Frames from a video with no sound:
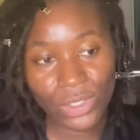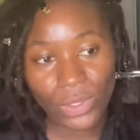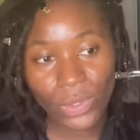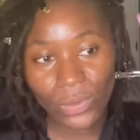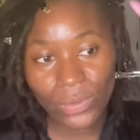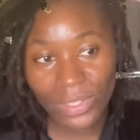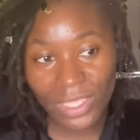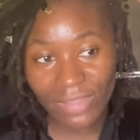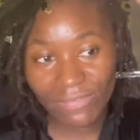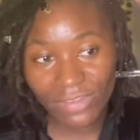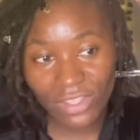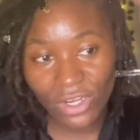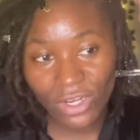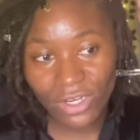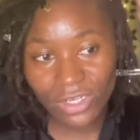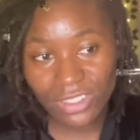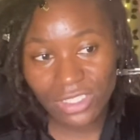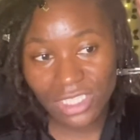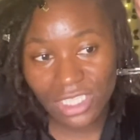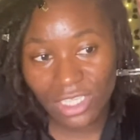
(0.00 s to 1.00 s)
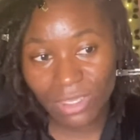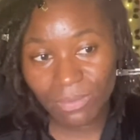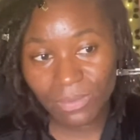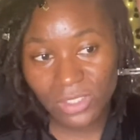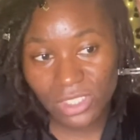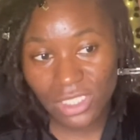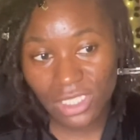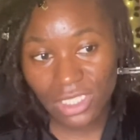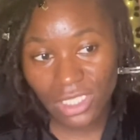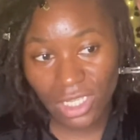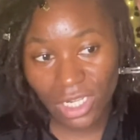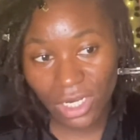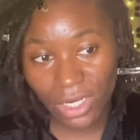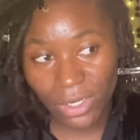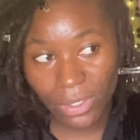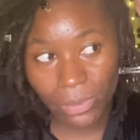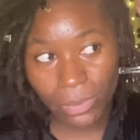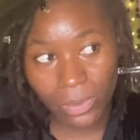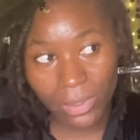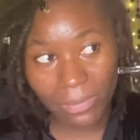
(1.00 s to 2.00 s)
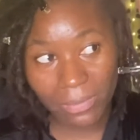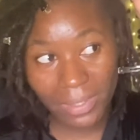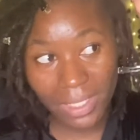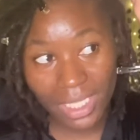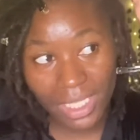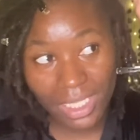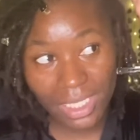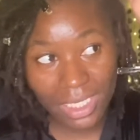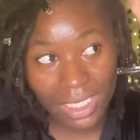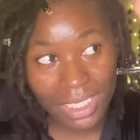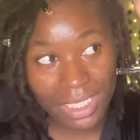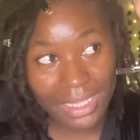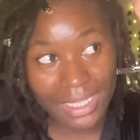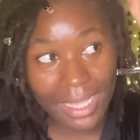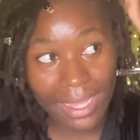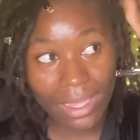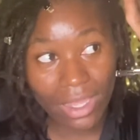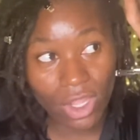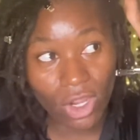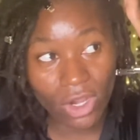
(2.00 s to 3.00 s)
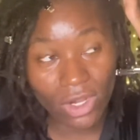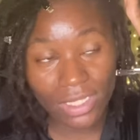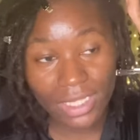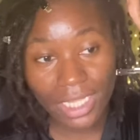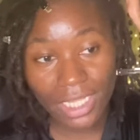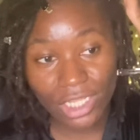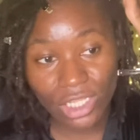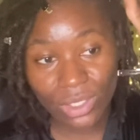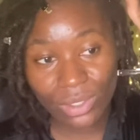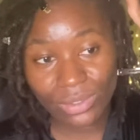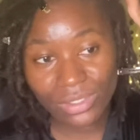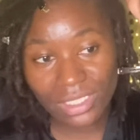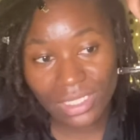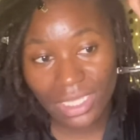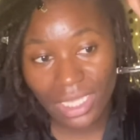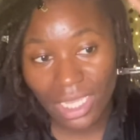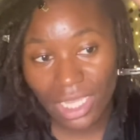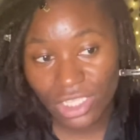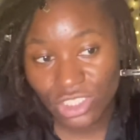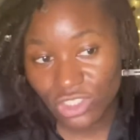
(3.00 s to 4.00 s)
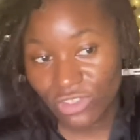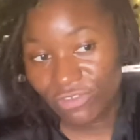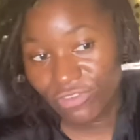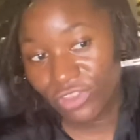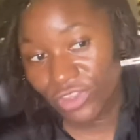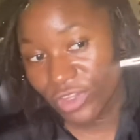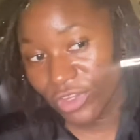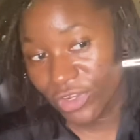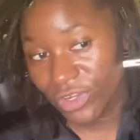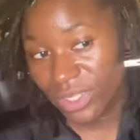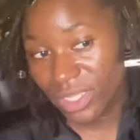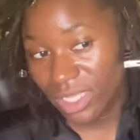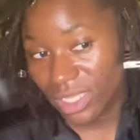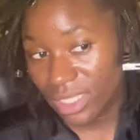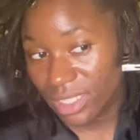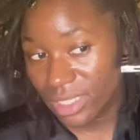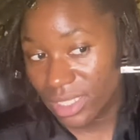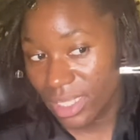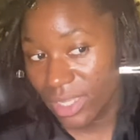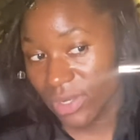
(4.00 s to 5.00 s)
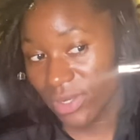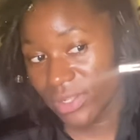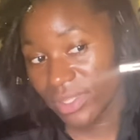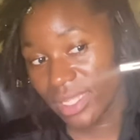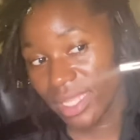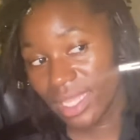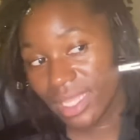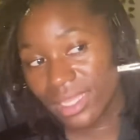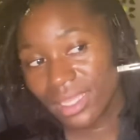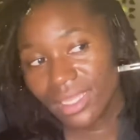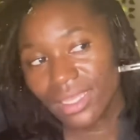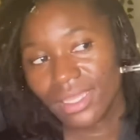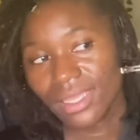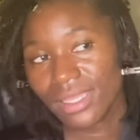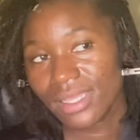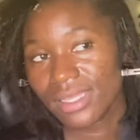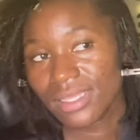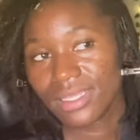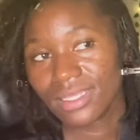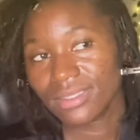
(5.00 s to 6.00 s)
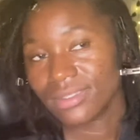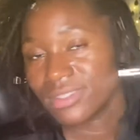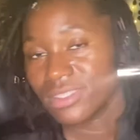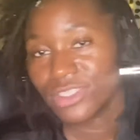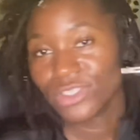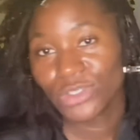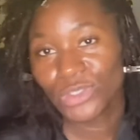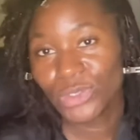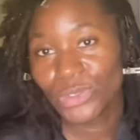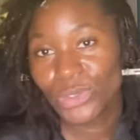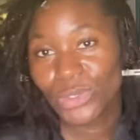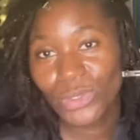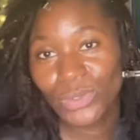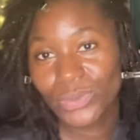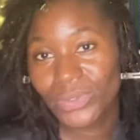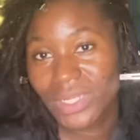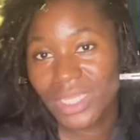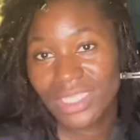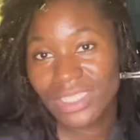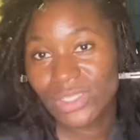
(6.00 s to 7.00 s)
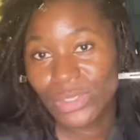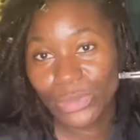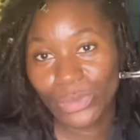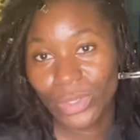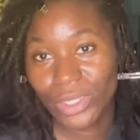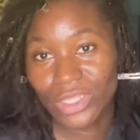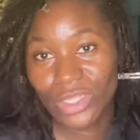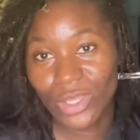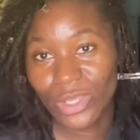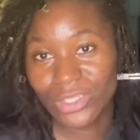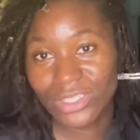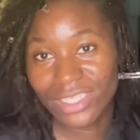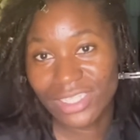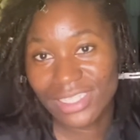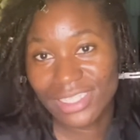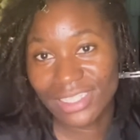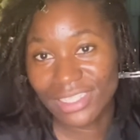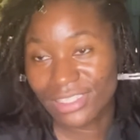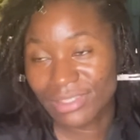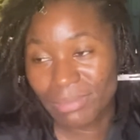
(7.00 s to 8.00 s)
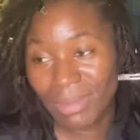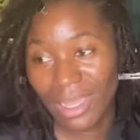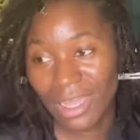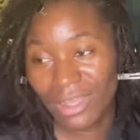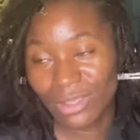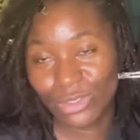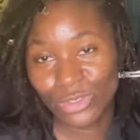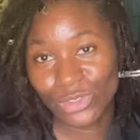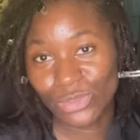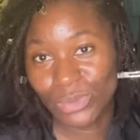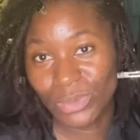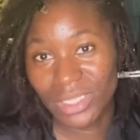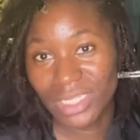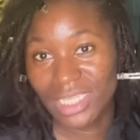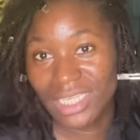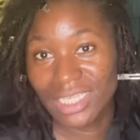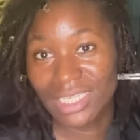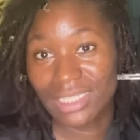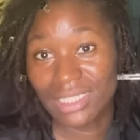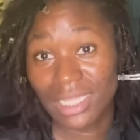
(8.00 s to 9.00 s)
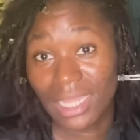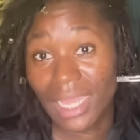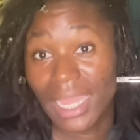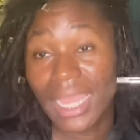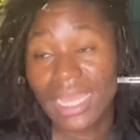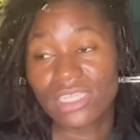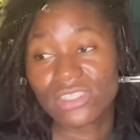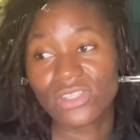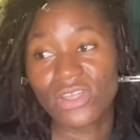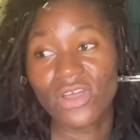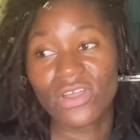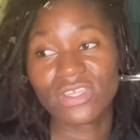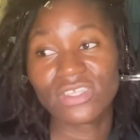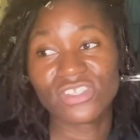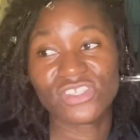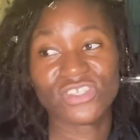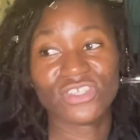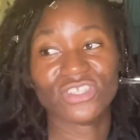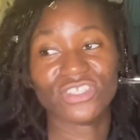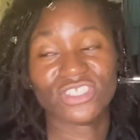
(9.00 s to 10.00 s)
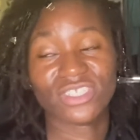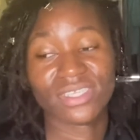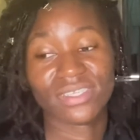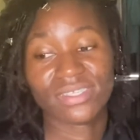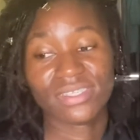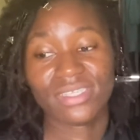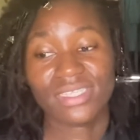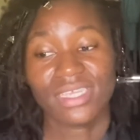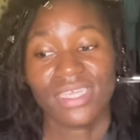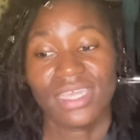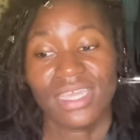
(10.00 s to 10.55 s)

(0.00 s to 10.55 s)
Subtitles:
giving her tips to younger women that are like close to the age of 30, that are like, you don't need to run long distance miles, sweetie. Like, as long as you're just